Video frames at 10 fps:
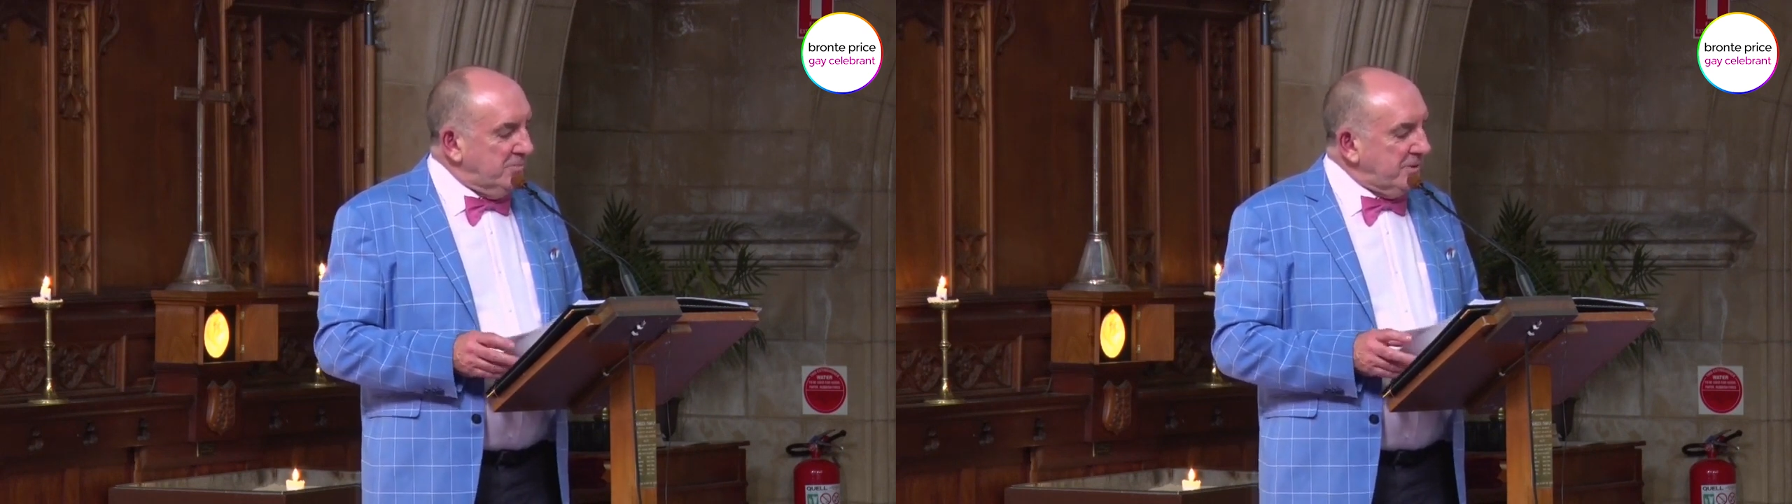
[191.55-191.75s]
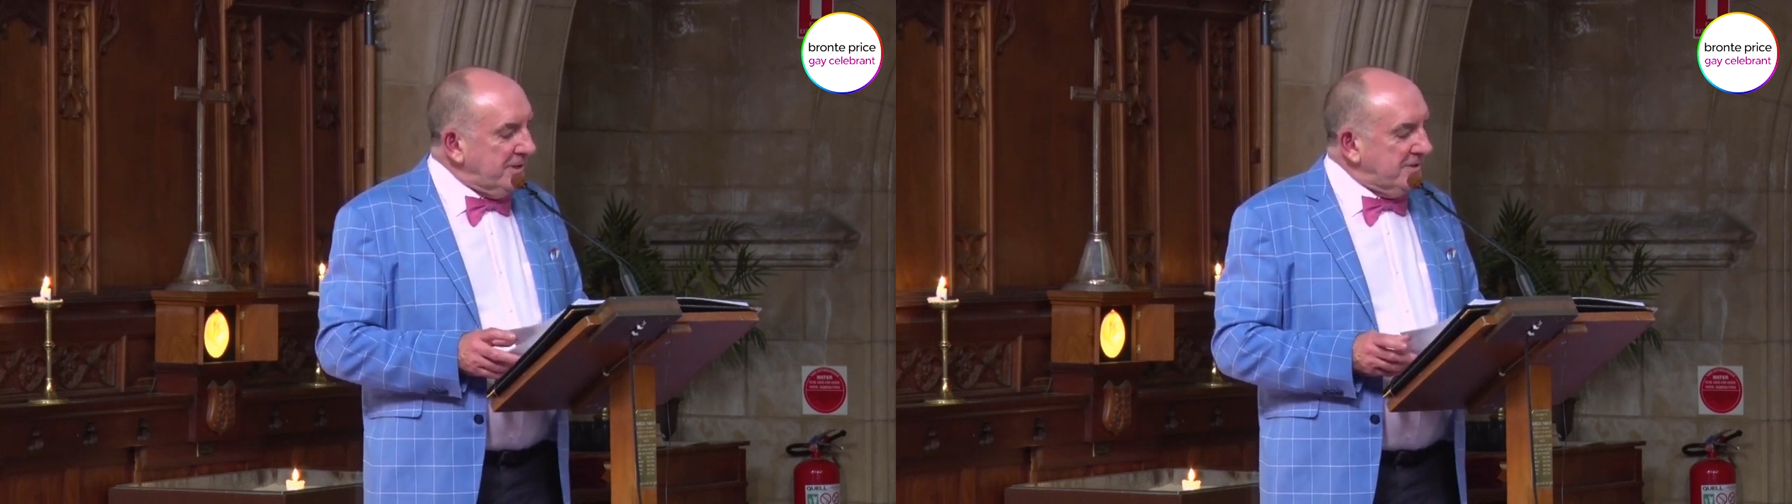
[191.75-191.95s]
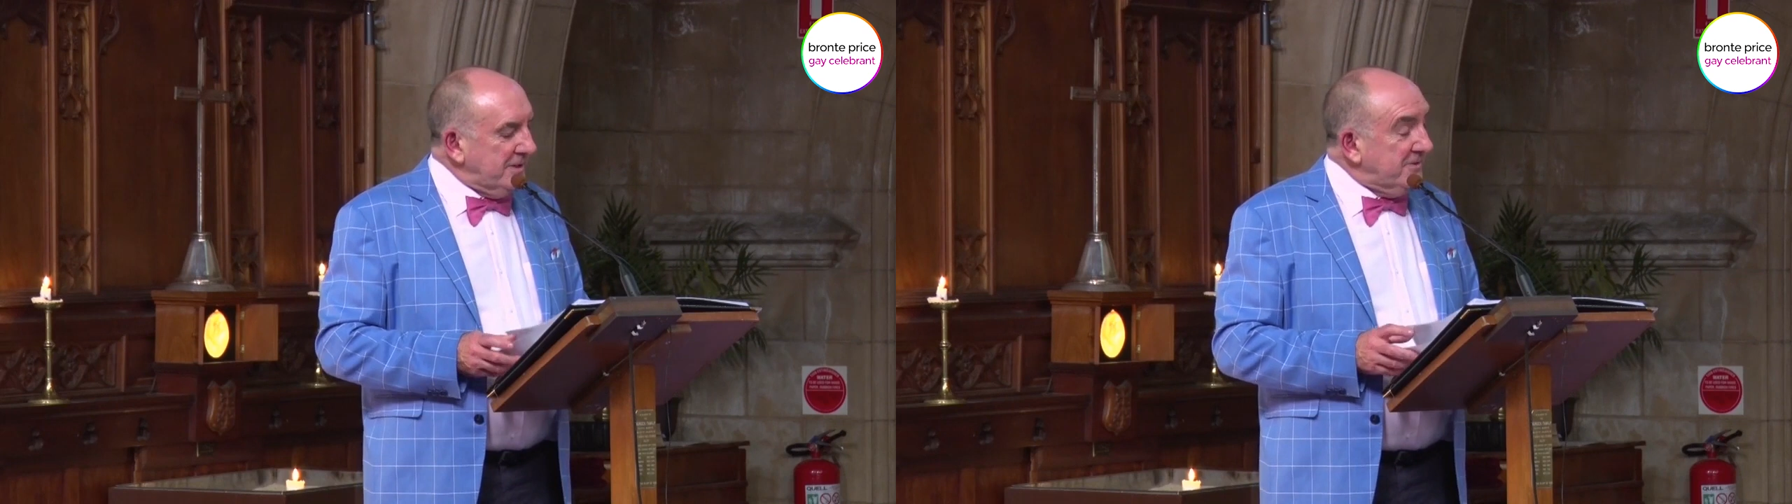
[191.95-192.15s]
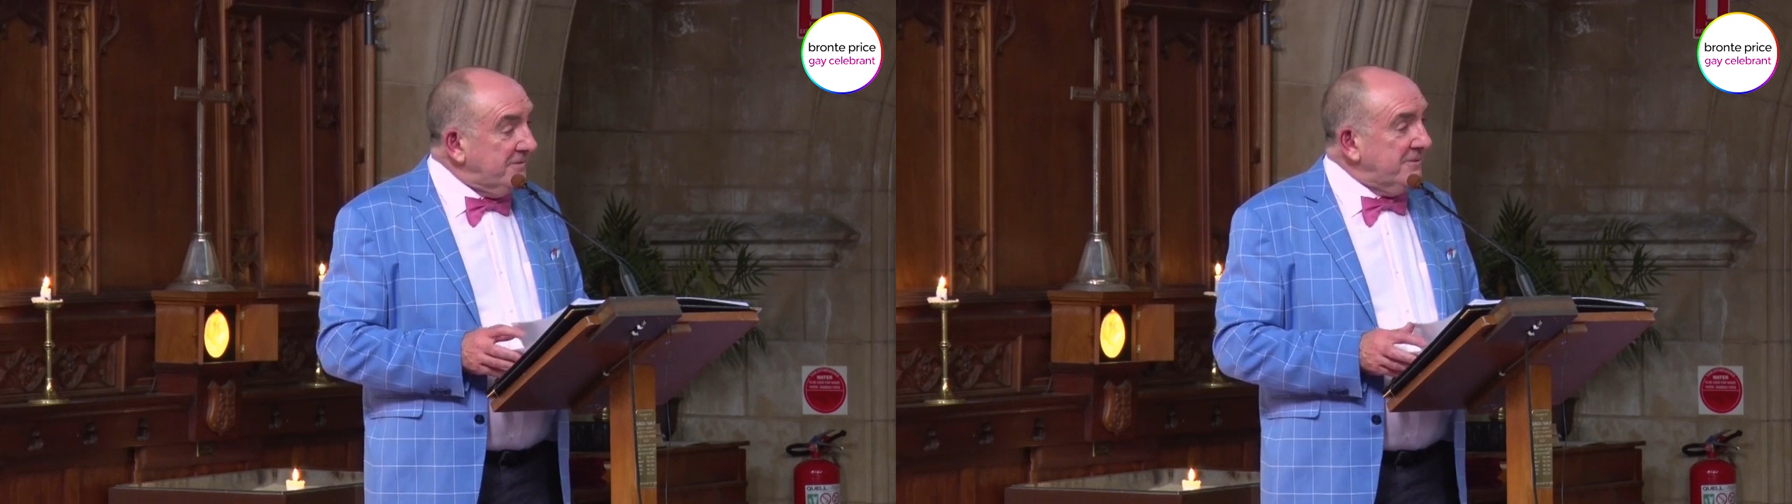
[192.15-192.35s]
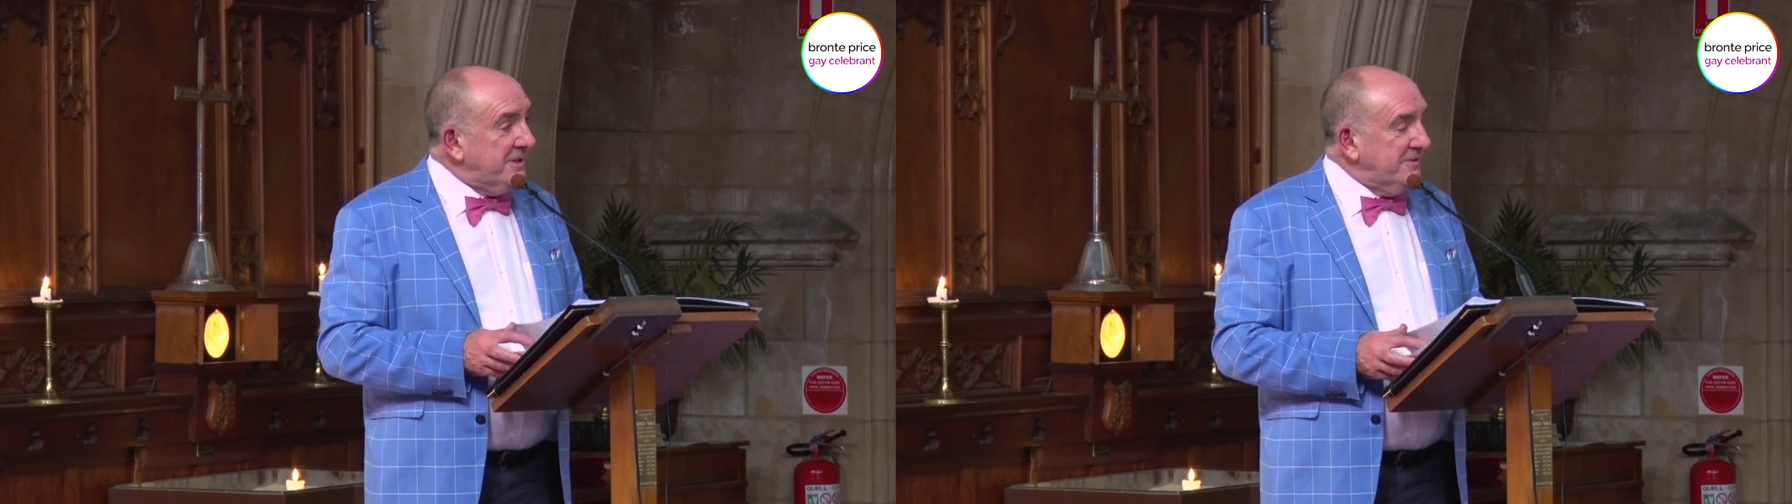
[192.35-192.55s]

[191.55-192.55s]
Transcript: completely different